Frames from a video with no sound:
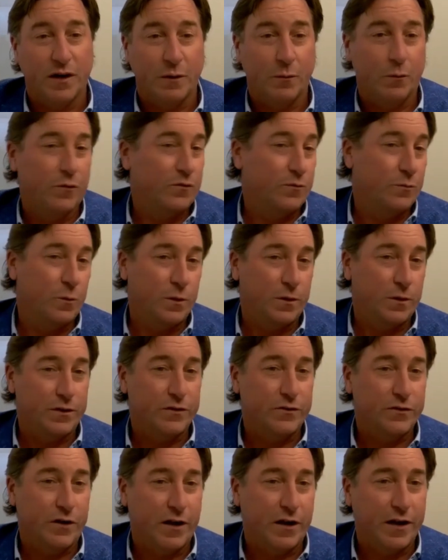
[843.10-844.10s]
but I was willing
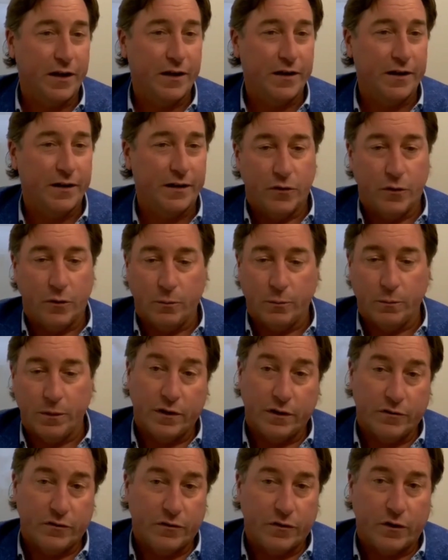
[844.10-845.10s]
to try it. So
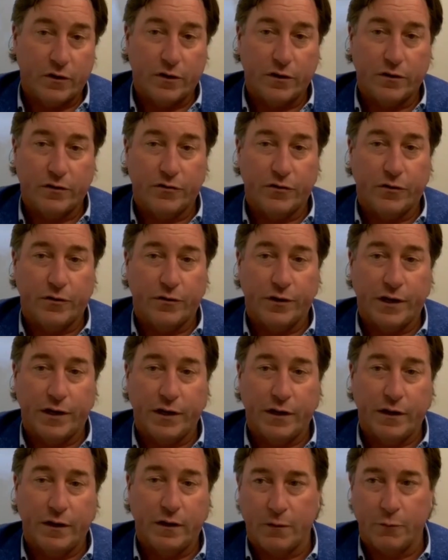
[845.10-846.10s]
it started a
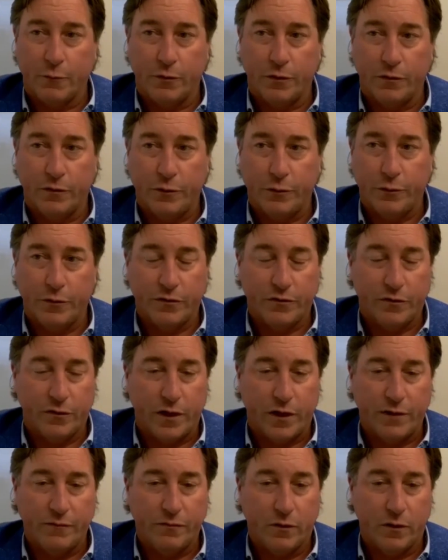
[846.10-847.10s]
journey. I really view it as a
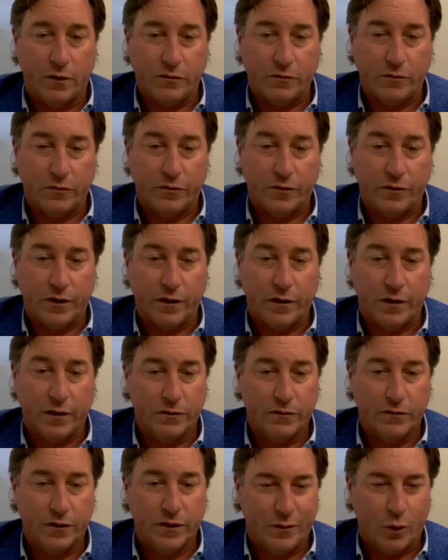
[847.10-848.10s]
lifelong journey.
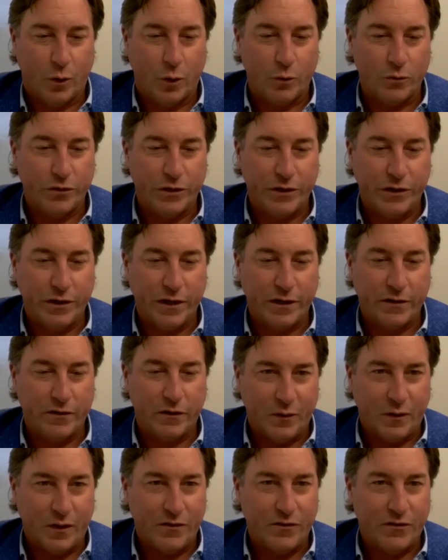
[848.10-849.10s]
It's the older you get,
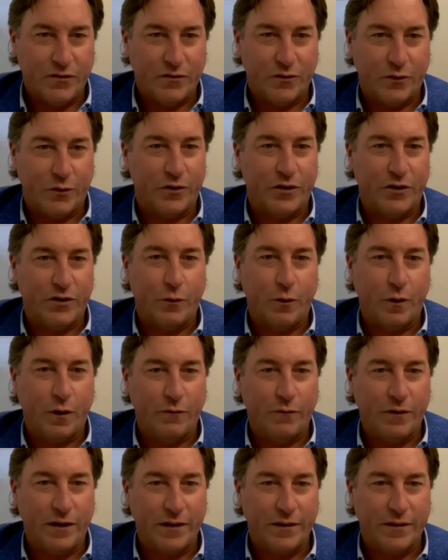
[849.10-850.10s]
the less certain you are
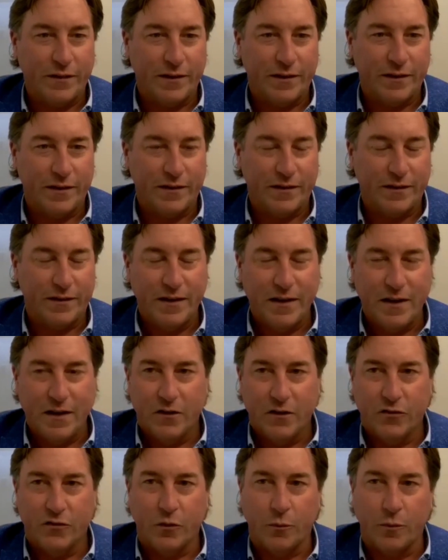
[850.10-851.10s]
of anything. And
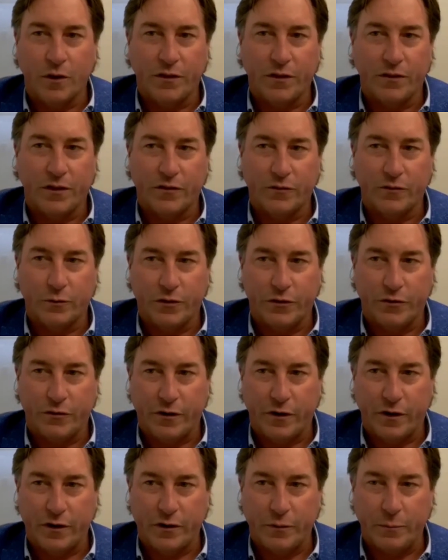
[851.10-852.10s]
so many things when you're
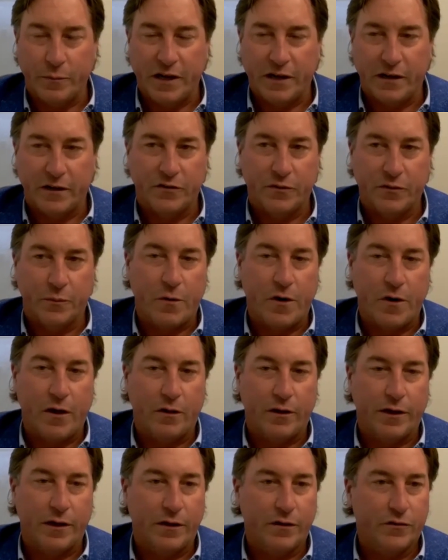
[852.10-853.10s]
young, you make it a
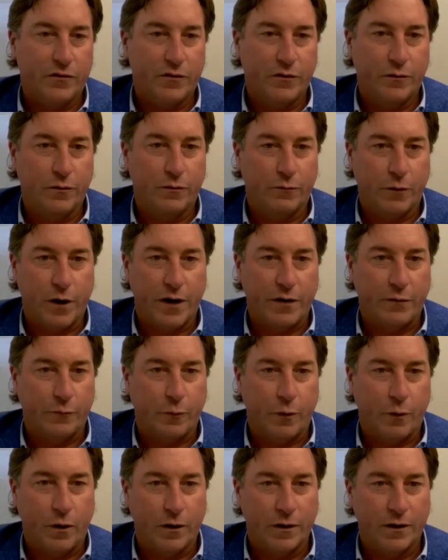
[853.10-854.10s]
morality issue of right and
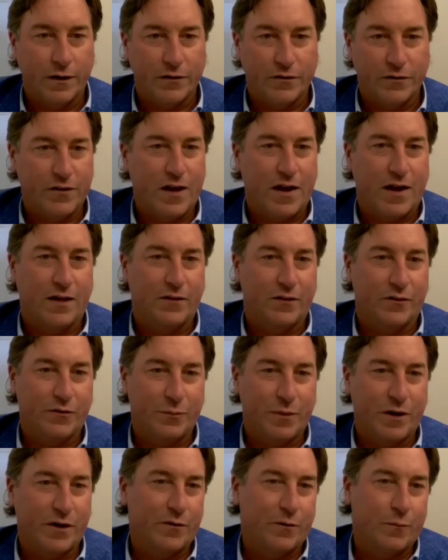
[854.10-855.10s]
wrong, and it's not. There's
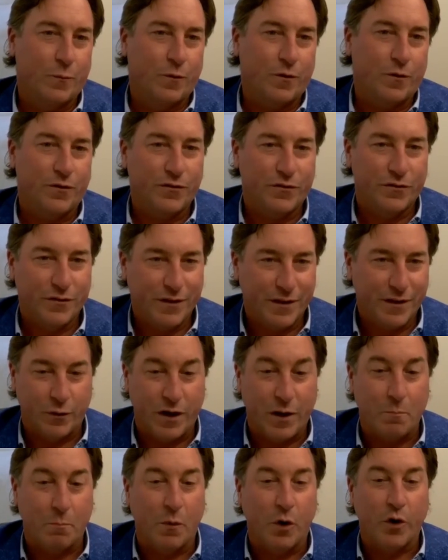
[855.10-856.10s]
better and worse. We're
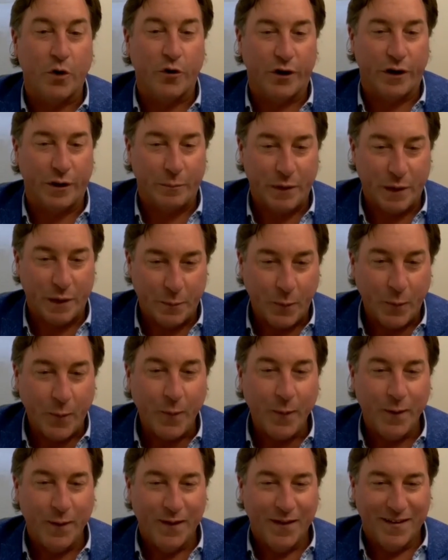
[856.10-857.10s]
not murdering people.
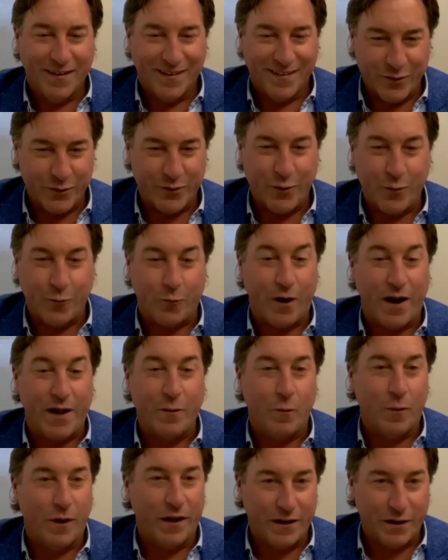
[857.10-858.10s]
There's no right
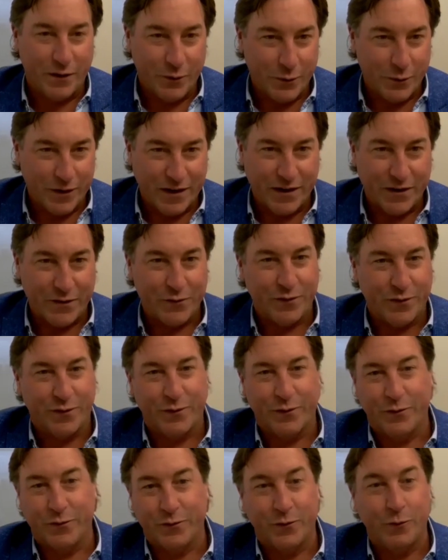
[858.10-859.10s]
way to do a data center.
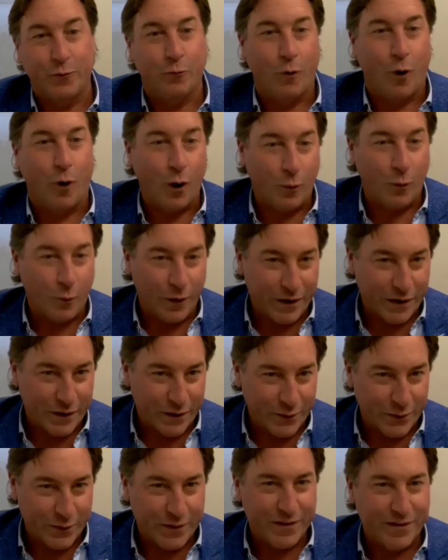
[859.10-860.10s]
There's no wrong way to
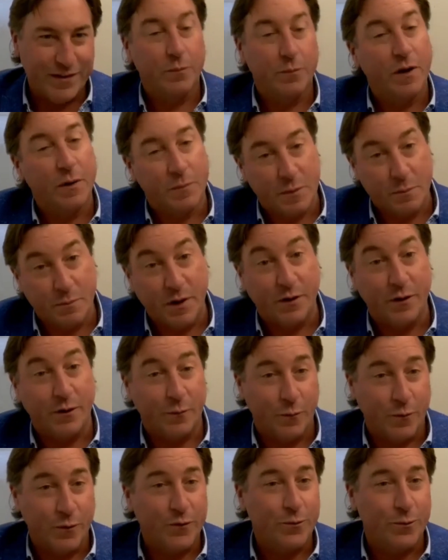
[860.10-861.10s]
do it. There might be better
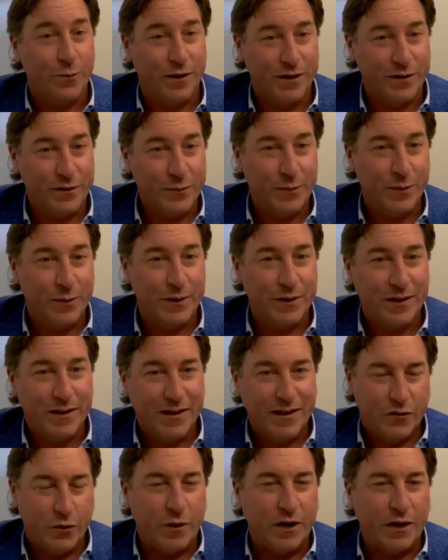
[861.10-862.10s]
and worse ways, but
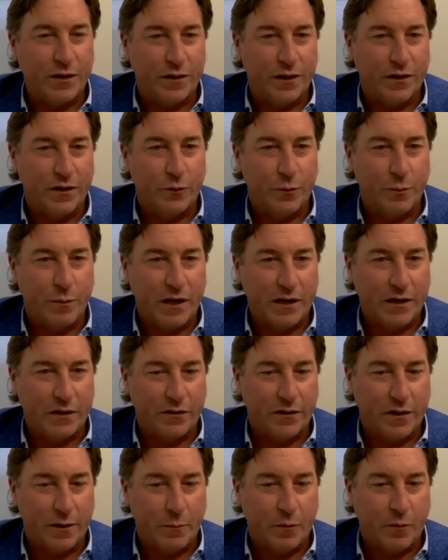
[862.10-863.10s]
so many things we make into
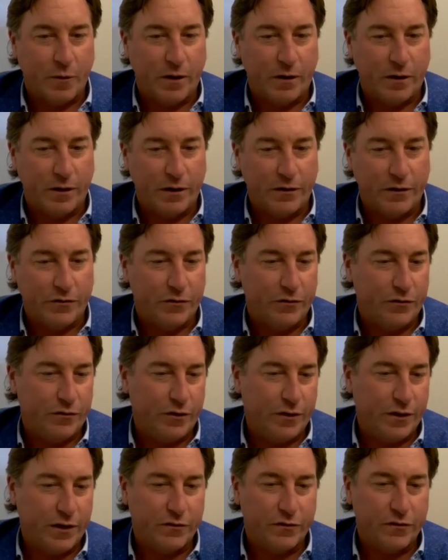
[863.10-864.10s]
that morality issue. So
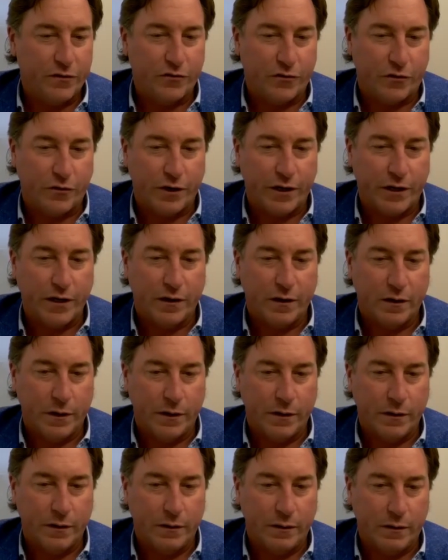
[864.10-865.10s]
I think it's a journey
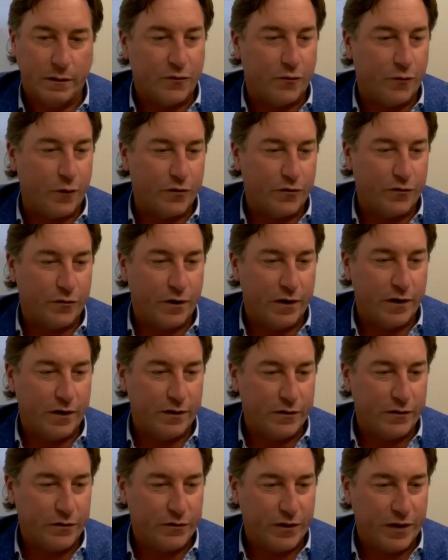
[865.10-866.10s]
and it's
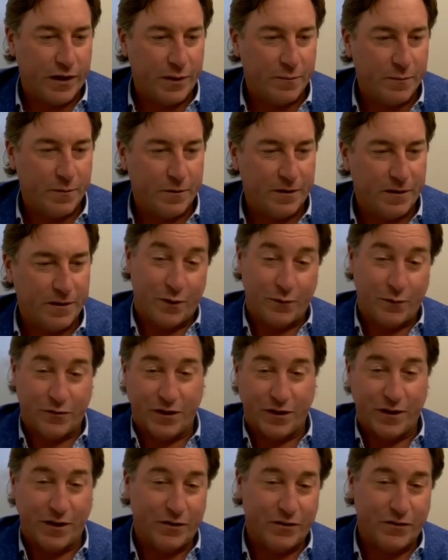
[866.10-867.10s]
frustrating to say, but if I was
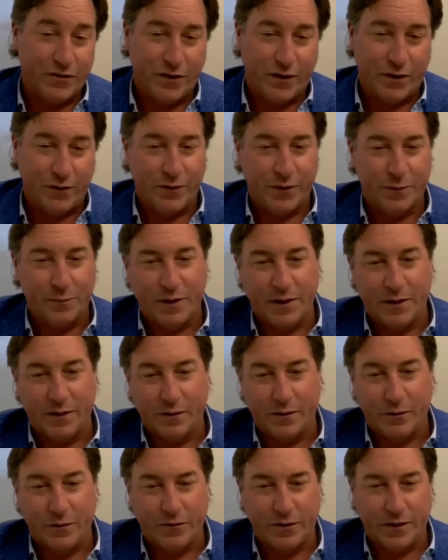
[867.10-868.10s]
a young self, I'd be
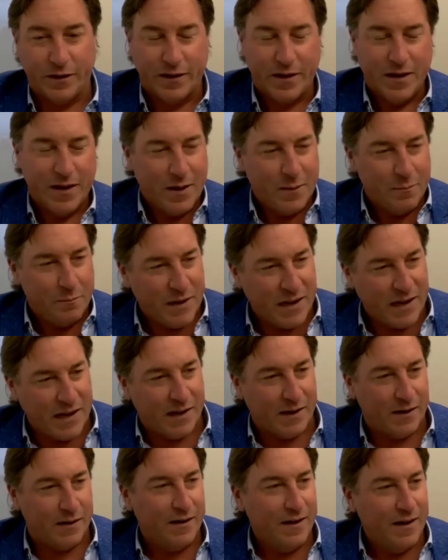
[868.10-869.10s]
always like,
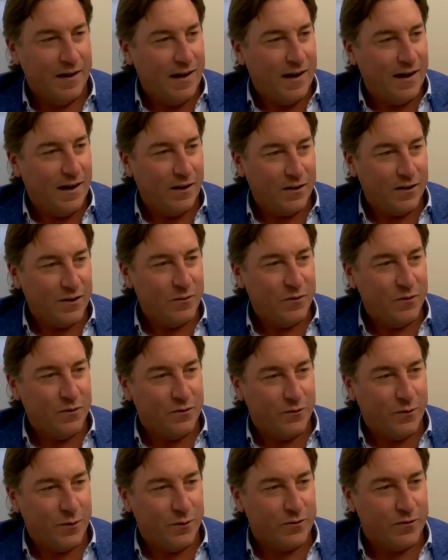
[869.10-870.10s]
man, how come
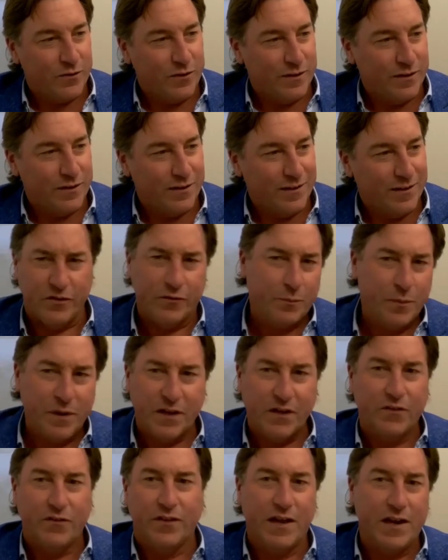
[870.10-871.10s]
those folks that just
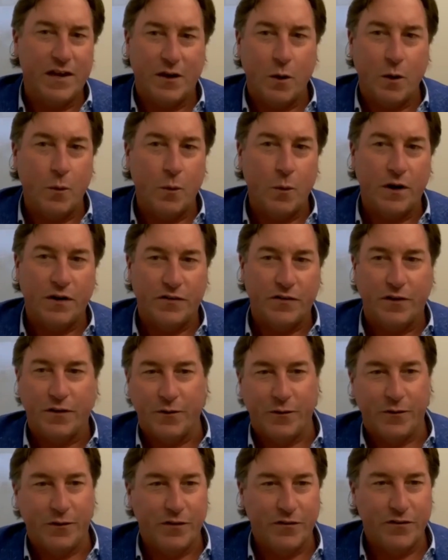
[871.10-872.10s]
because they know each
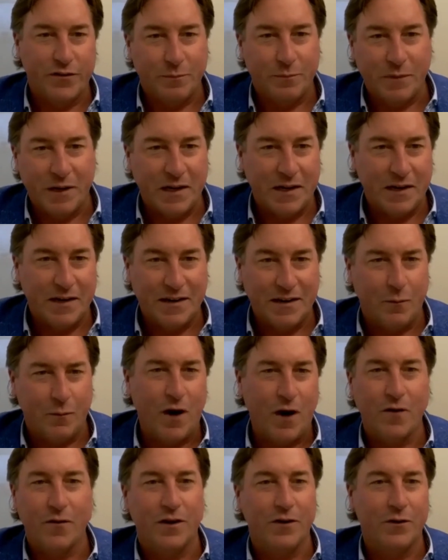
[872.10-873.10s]
other doesn't mean that
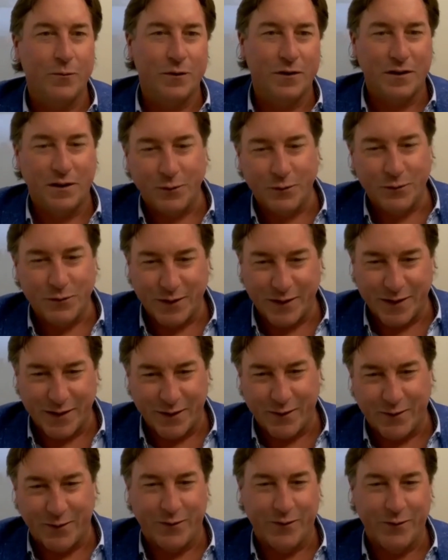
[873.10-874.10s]
why are they doing deals
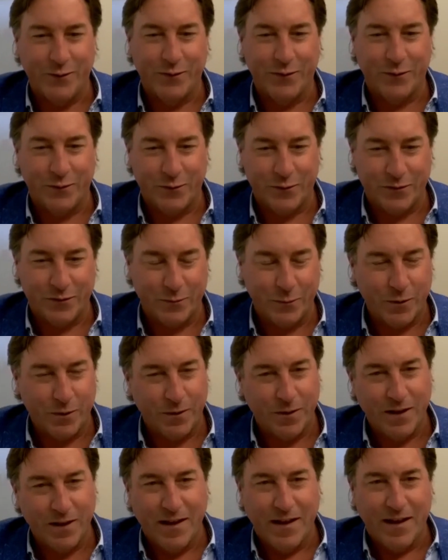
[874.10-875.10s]
together or doing those sorts of, well,